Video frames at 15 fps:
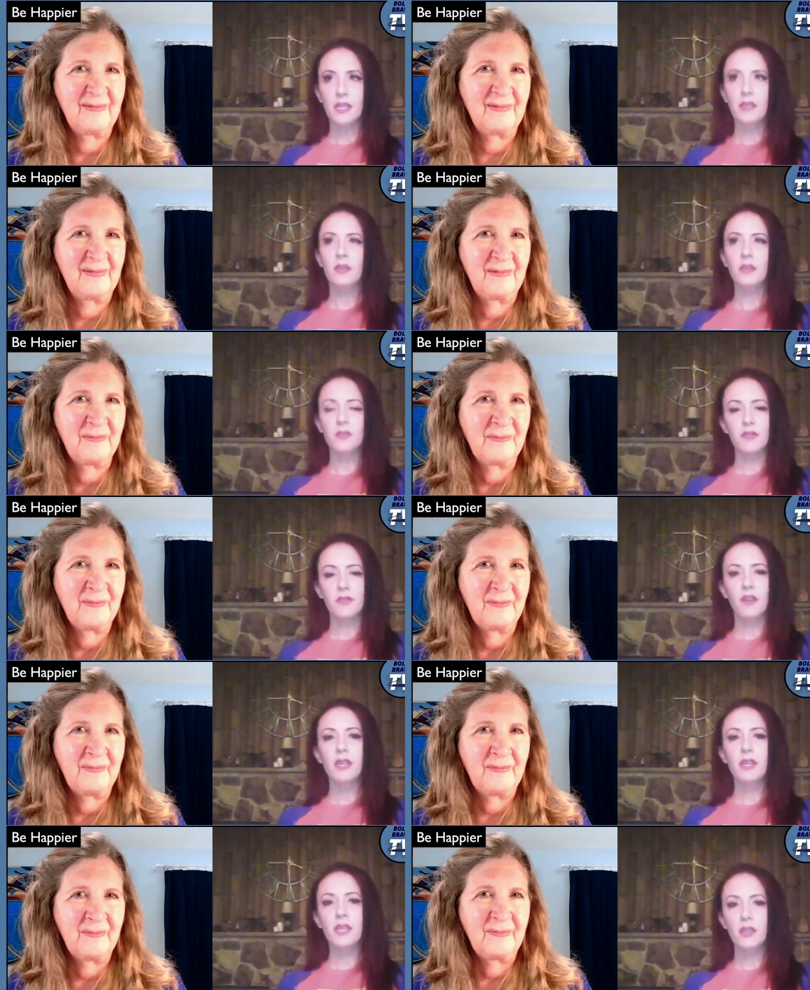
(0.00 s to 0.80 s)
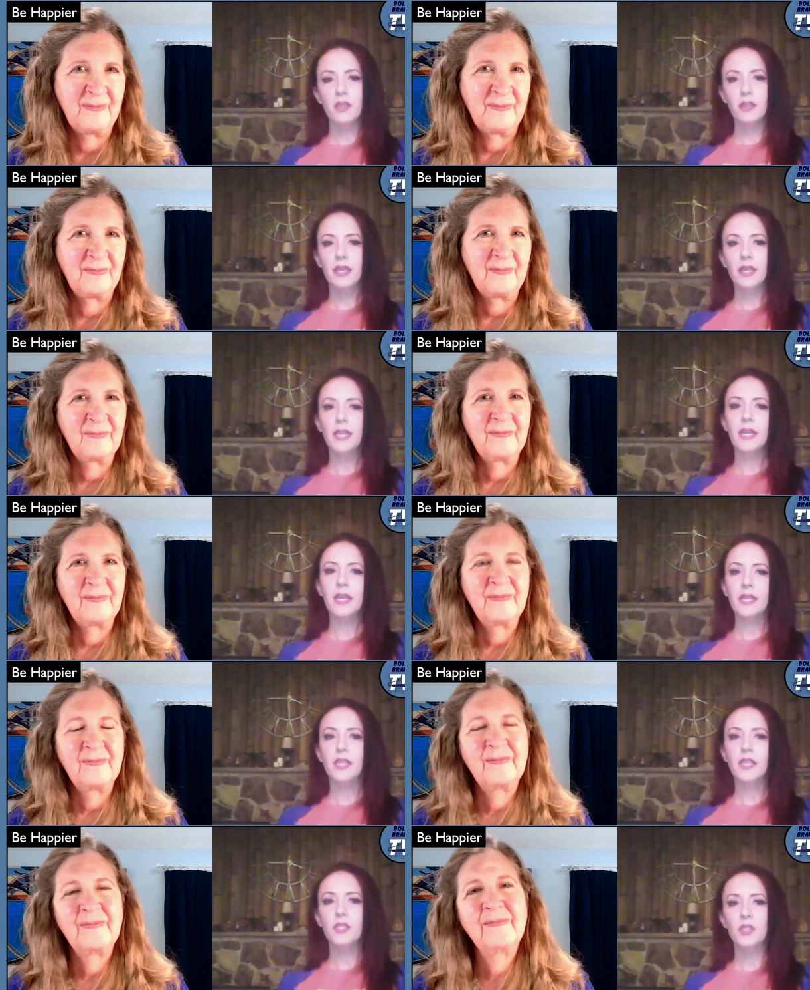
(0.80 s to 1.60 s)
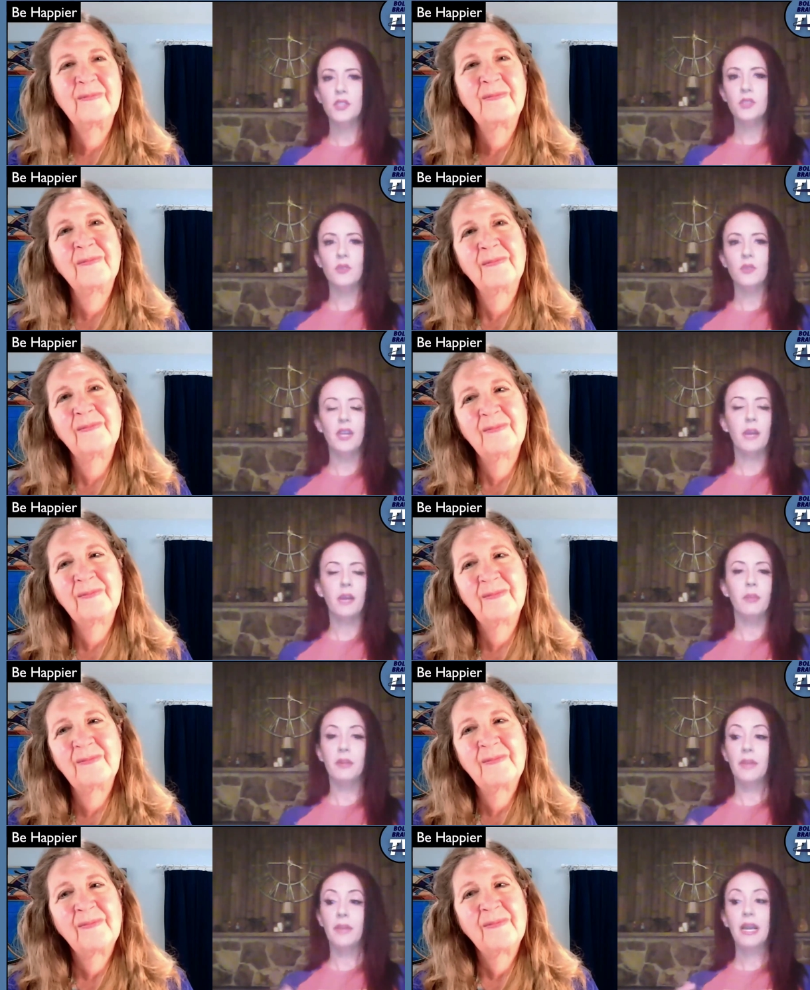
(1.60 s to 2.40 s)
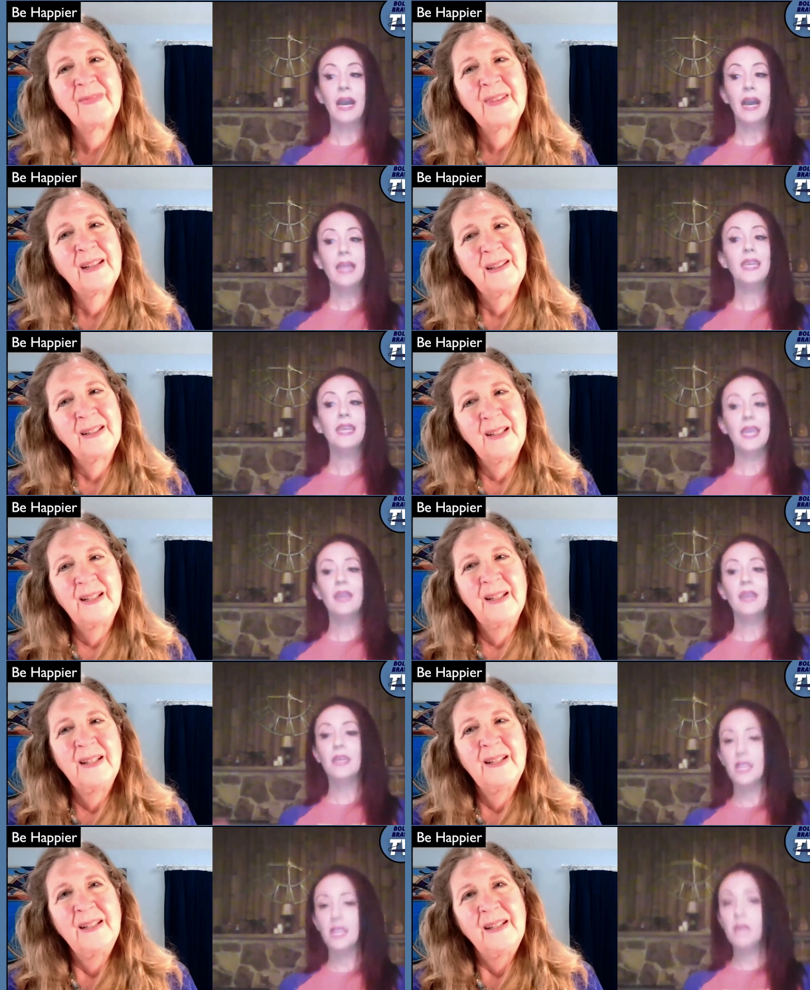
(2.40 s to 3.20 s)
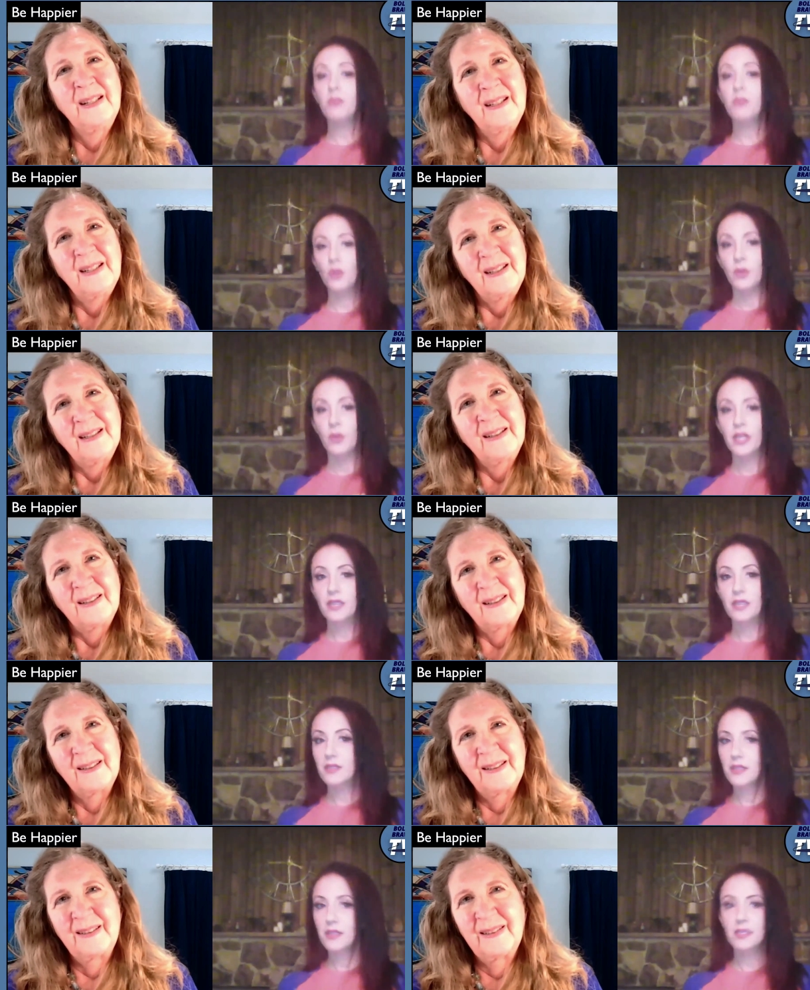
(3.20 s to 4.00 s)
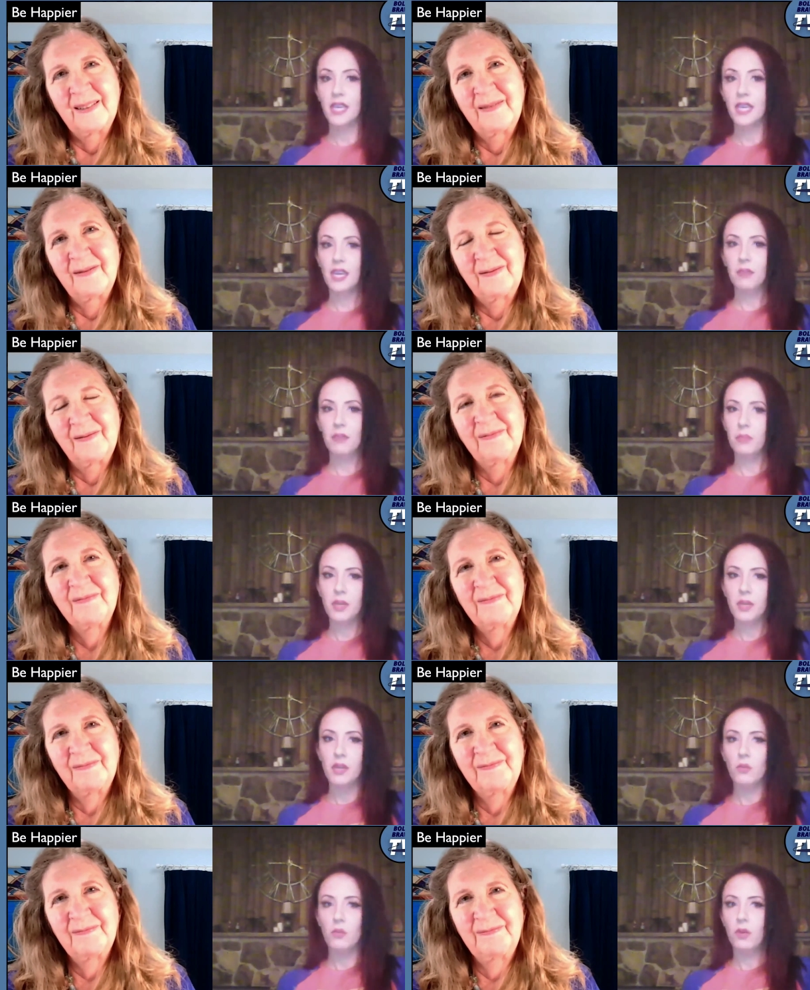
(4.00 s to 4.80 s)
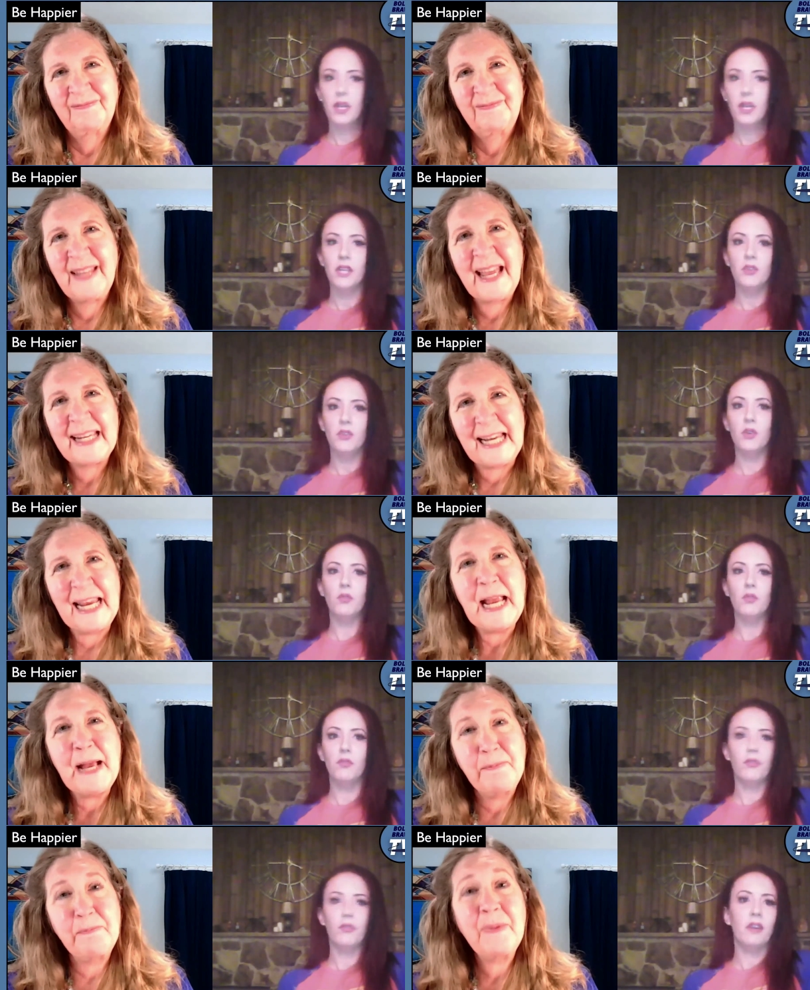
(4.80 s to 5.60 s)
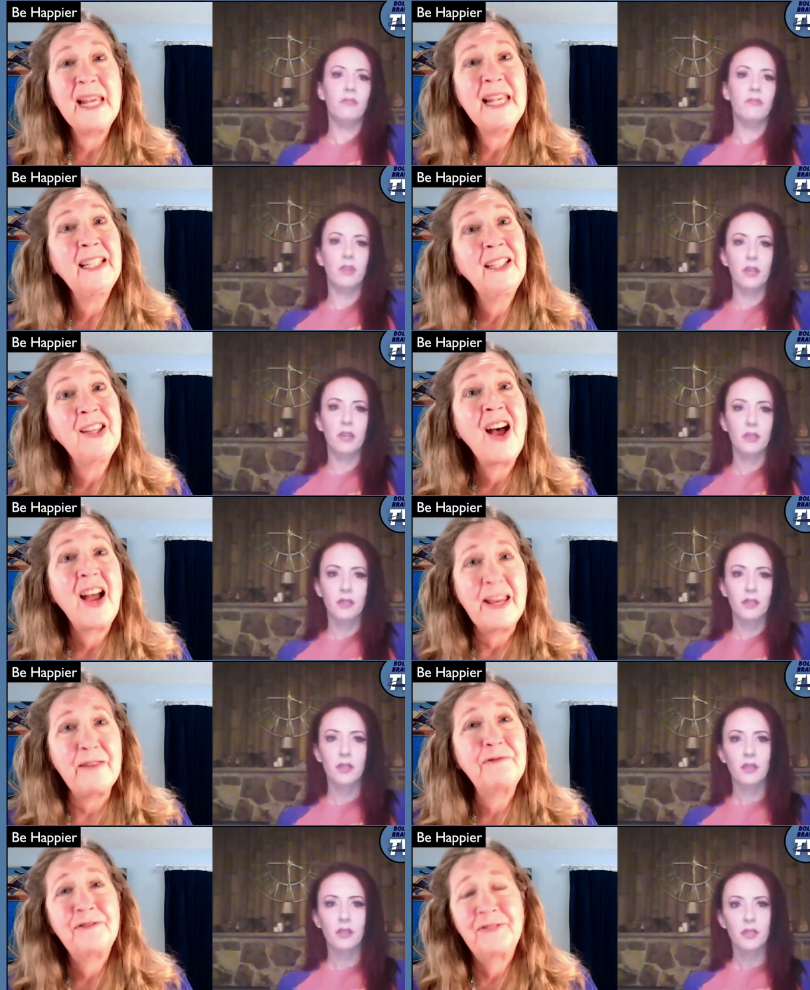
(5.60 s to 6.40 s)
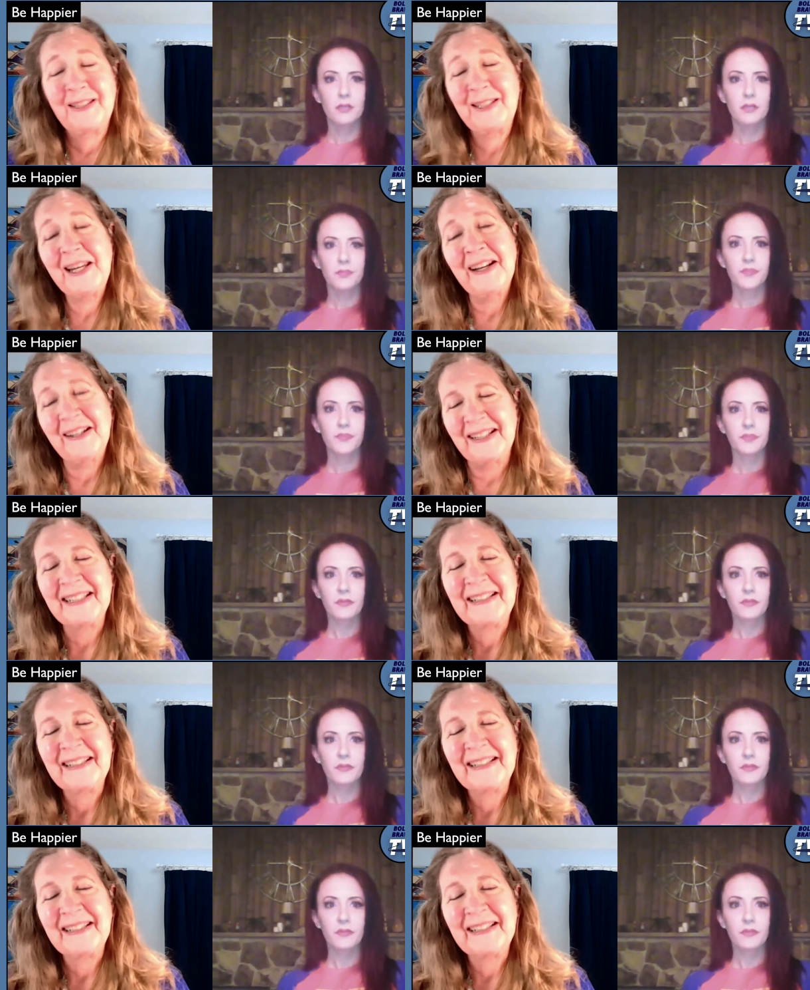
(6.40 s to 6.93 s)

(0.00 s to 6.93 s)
Speaker 1: it was very healing. I needed to do that. But I'm like, I can't keep doing this. This can't be what I do that can't forever. be
Speaker 2: life.
Speaker 1: Yeah.